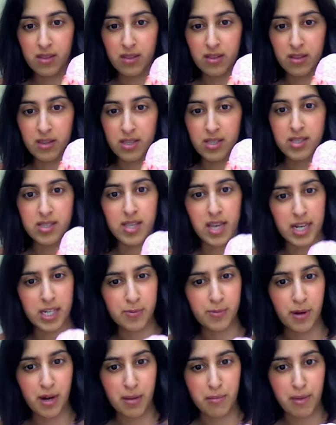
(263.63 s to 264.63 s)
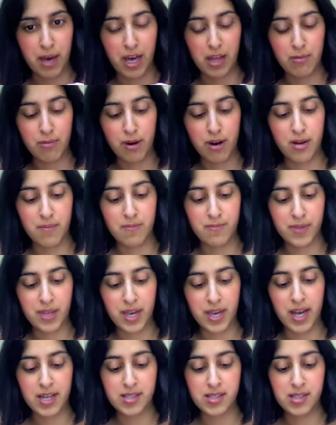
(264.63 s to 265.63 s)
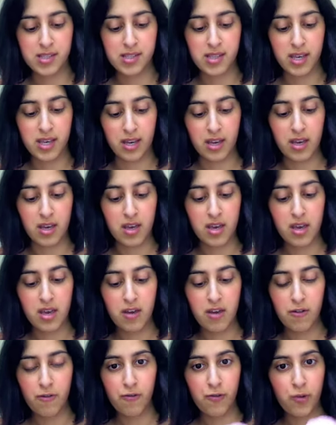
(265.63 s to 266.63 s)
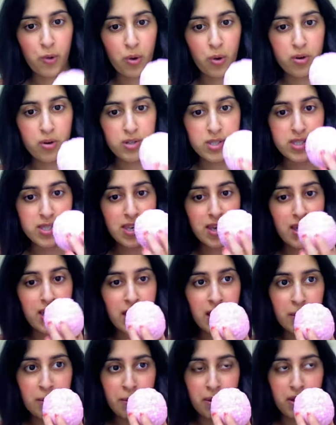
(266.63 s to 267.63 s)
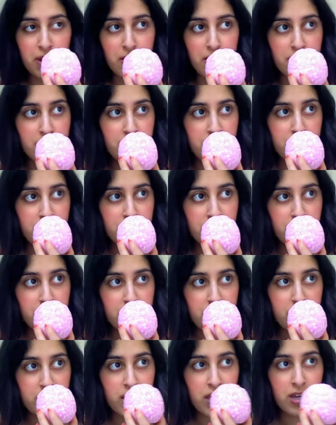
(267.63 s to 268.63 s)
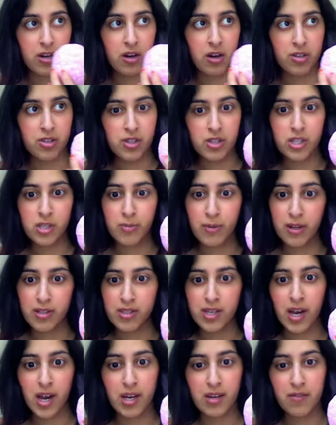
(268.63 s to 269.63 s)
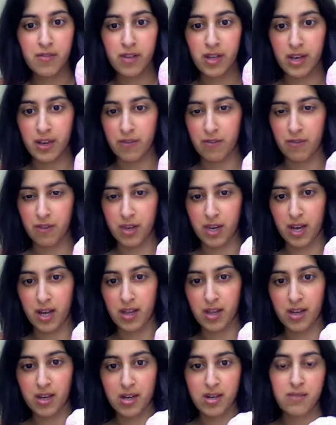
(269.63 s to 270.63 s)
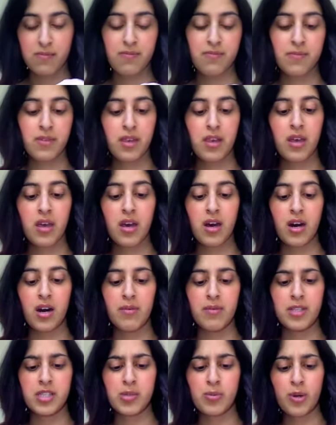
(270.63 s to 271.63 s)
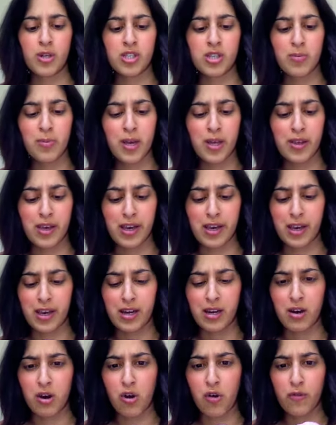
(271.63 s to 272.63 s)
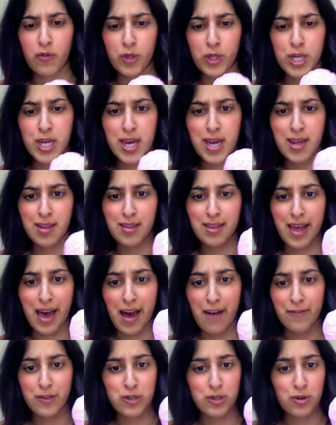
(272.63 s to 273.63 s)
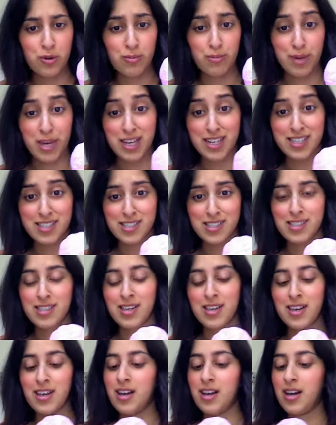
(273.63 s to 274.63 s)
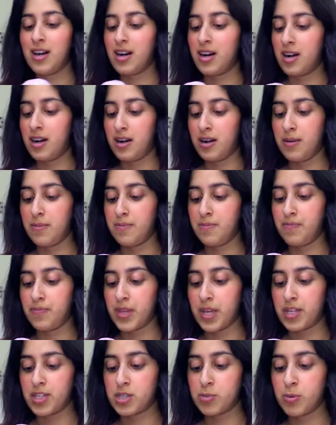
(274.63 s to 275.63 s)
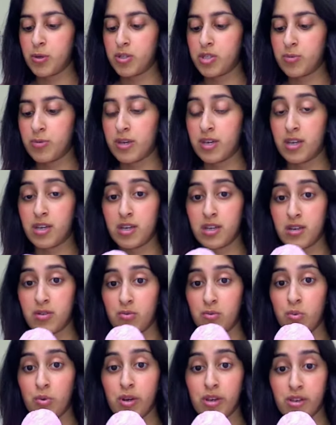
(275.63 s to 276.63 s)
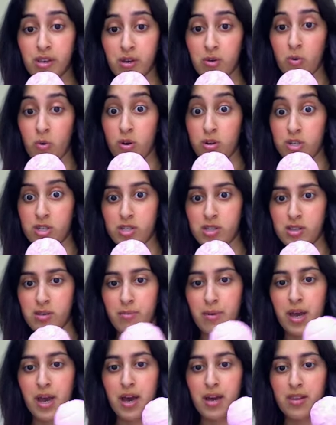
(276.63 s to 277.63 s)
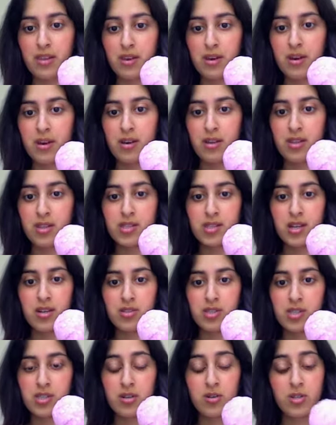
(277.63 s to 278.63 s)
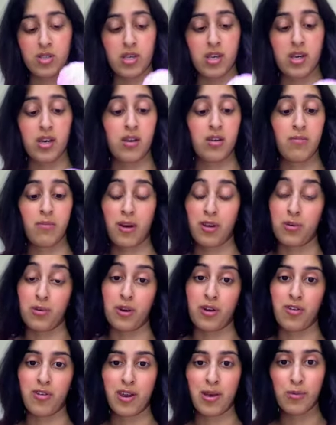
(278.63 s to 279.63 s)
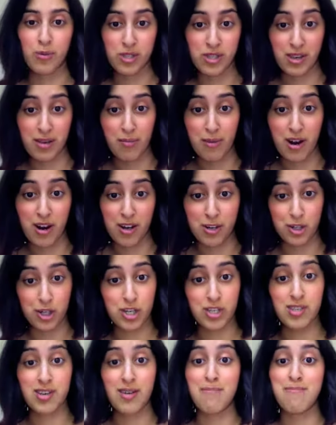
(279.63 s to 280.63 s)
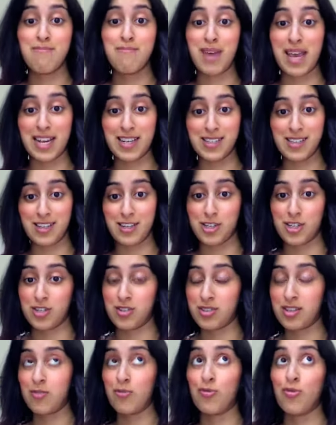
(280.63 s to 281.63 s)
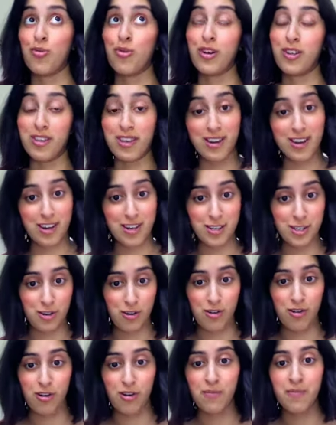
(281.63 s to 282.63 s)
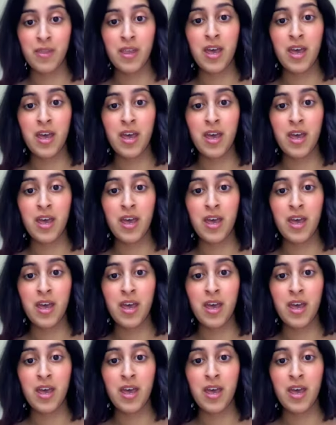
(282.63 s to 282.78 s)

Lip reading: the Sex Bomb Bath Bomb. It has this like floral scent, but it also smells kind of like vanilla. It's supposed to be like an Ovaltine lavender mix. And it's supposed to be really gorgeous in the bath. The sales associate, by the way, her name was Iman. She's amazing. She's a really nice girl.